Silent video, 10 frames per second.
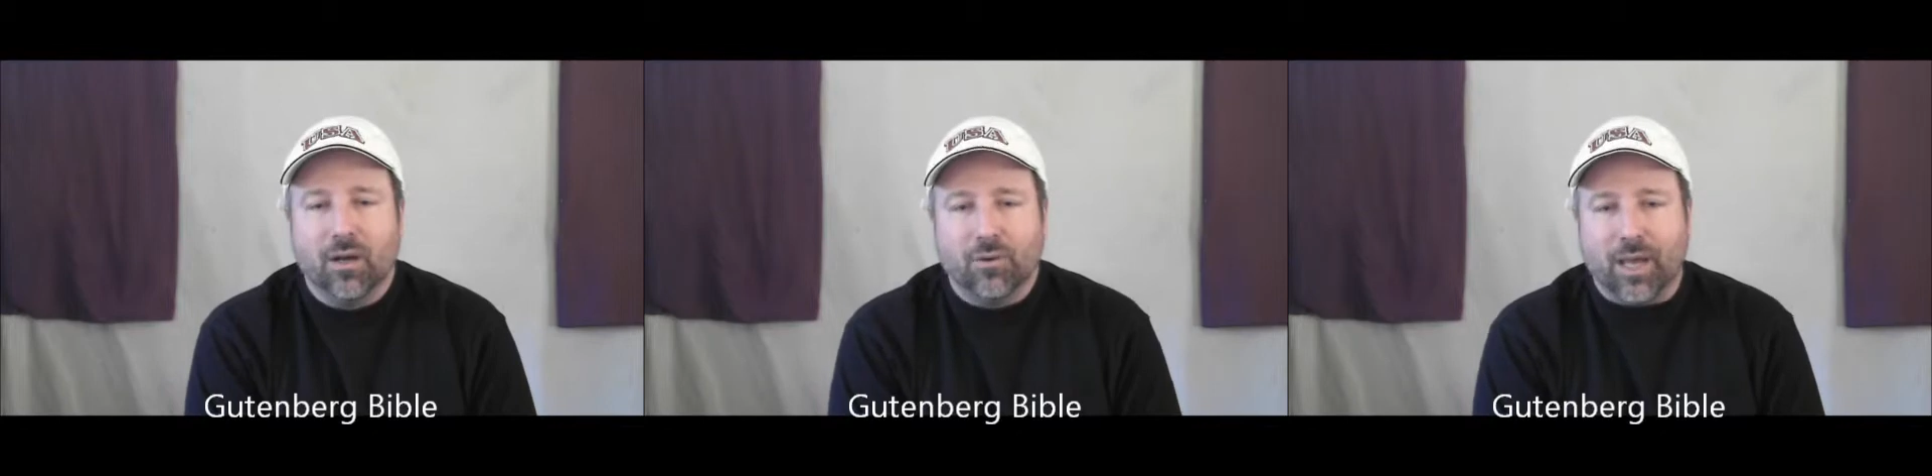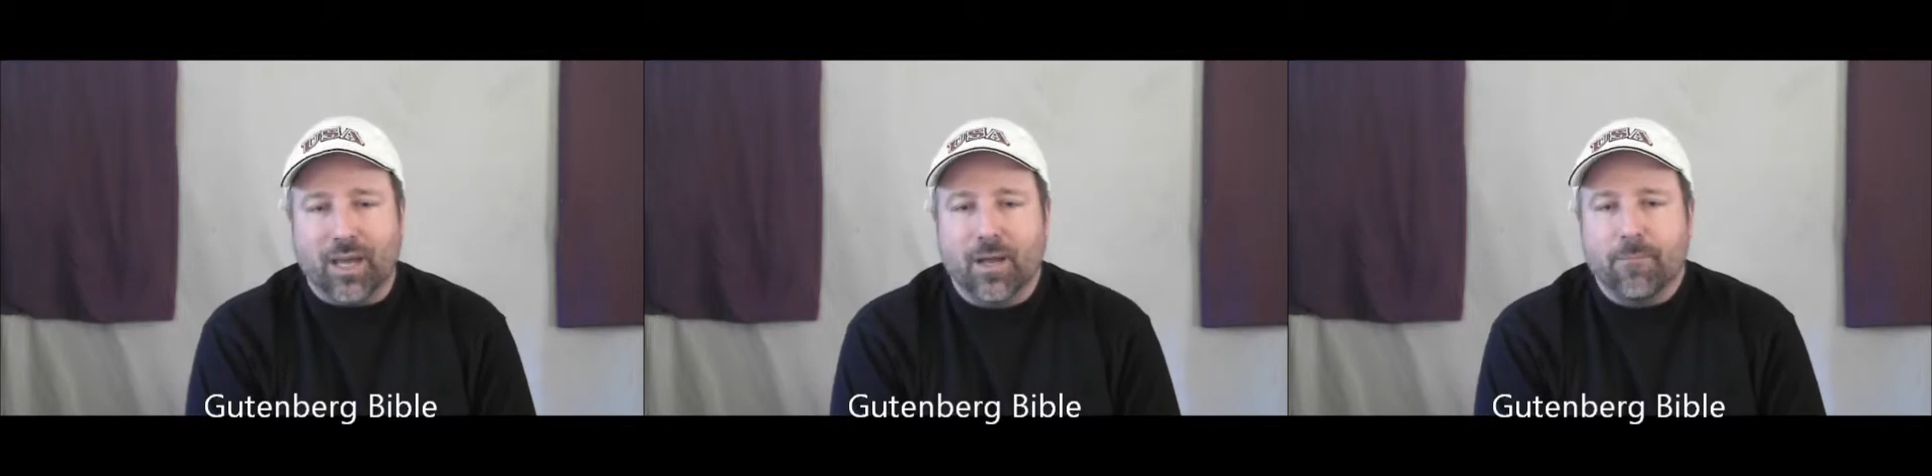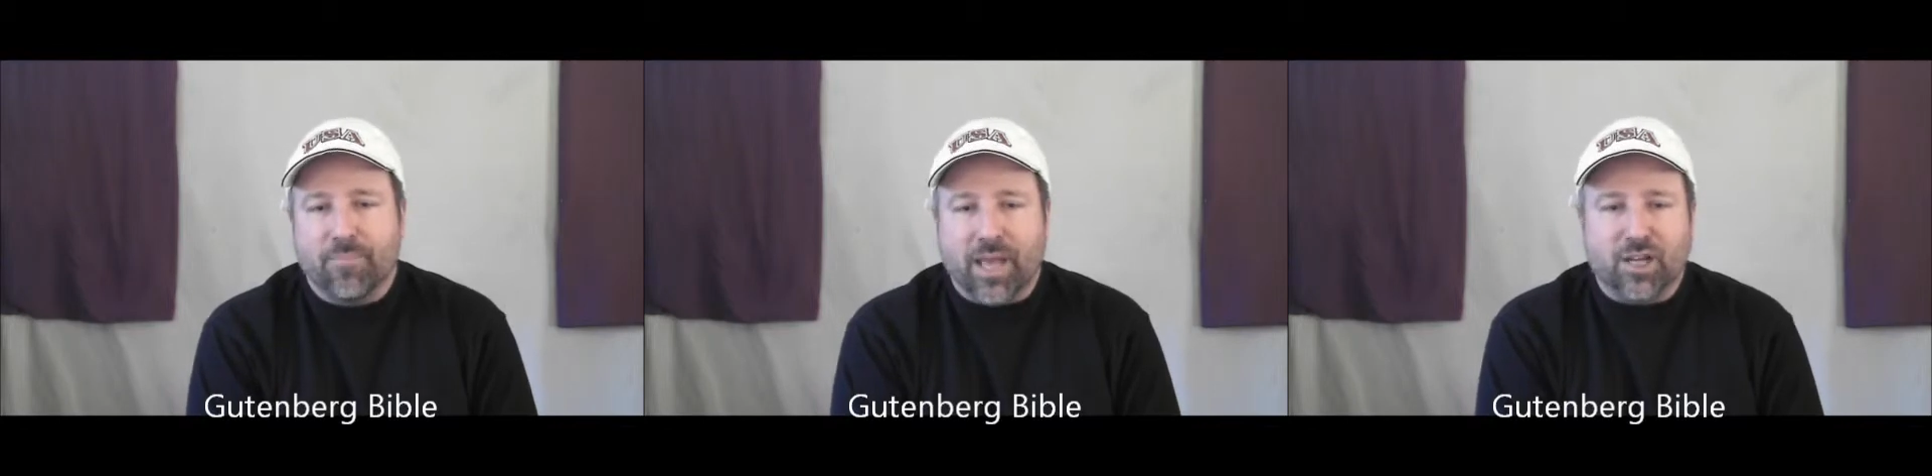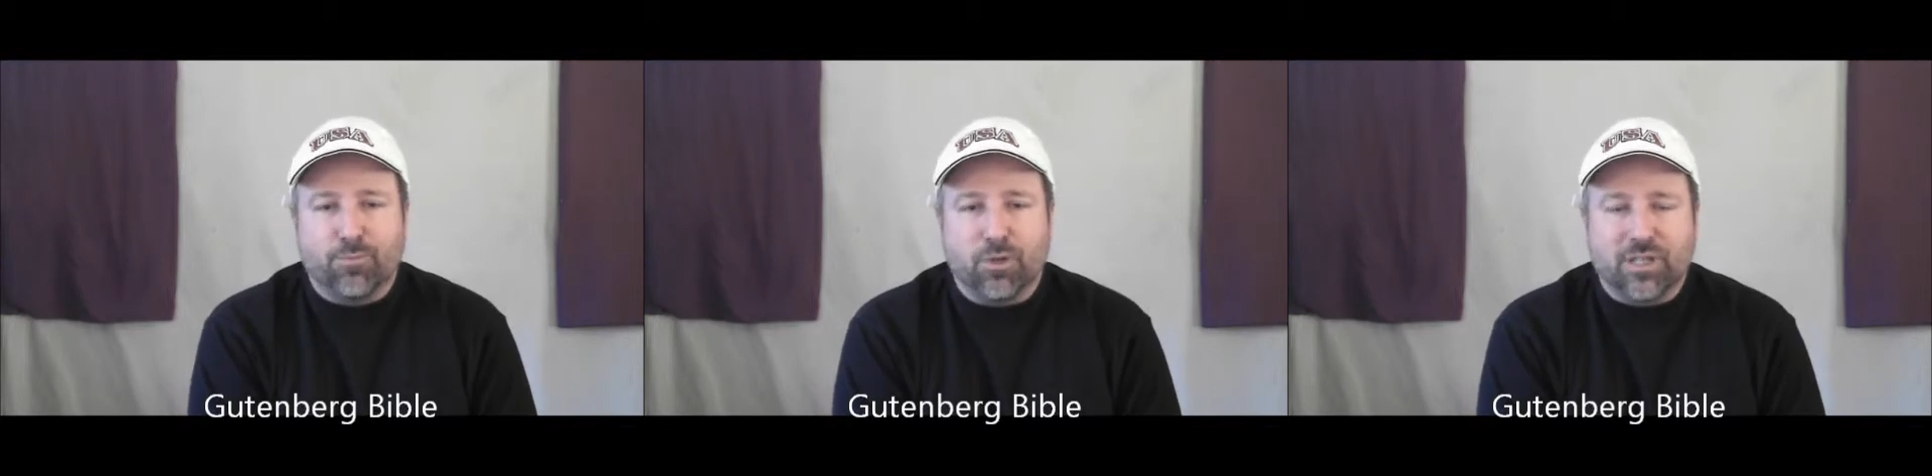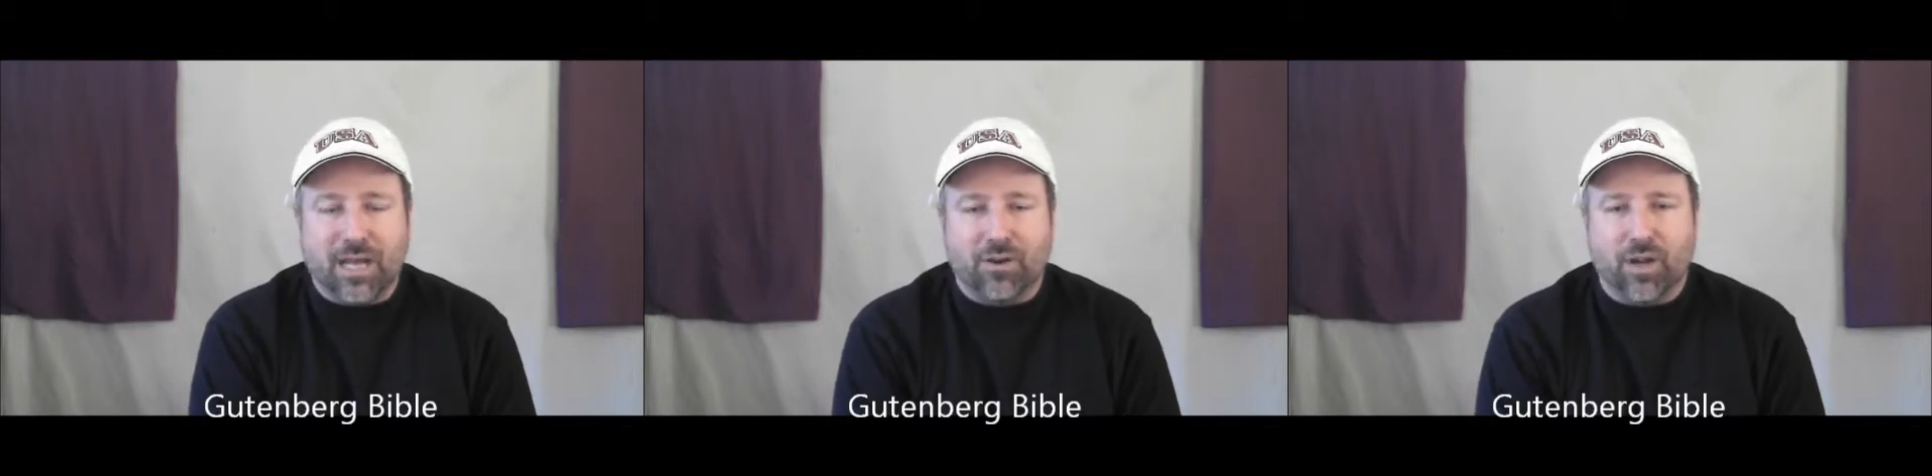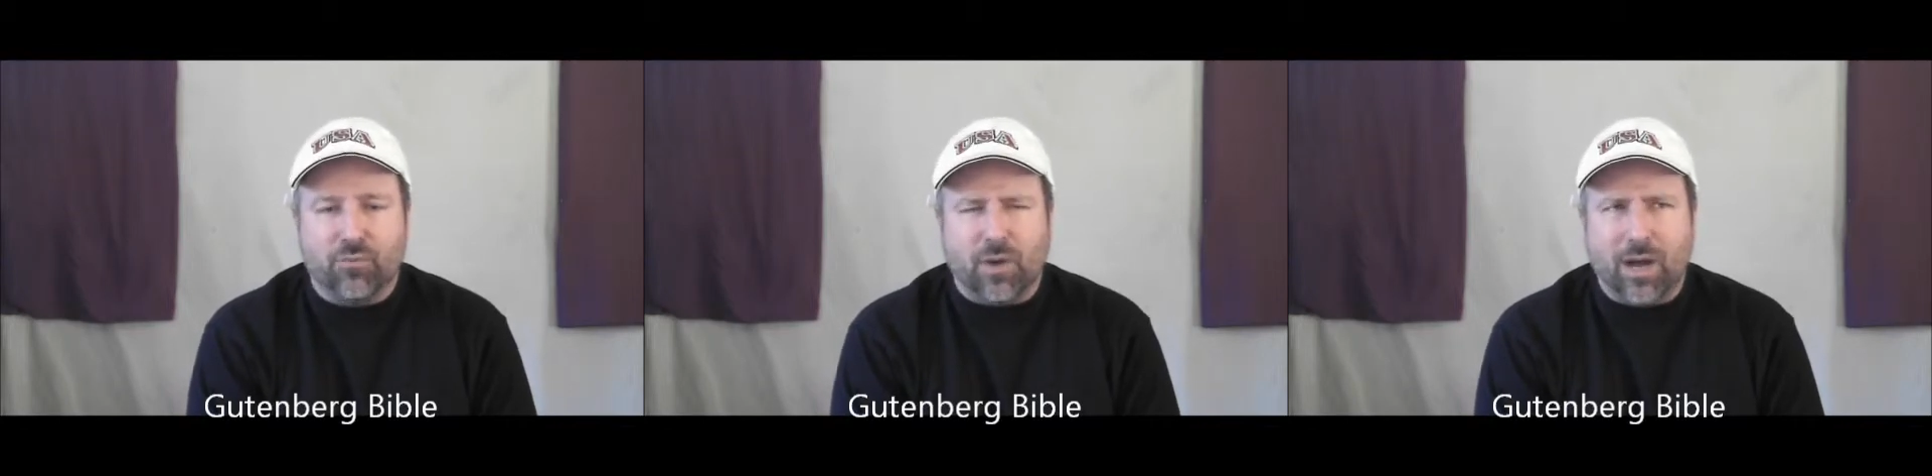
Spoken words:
And it's put down in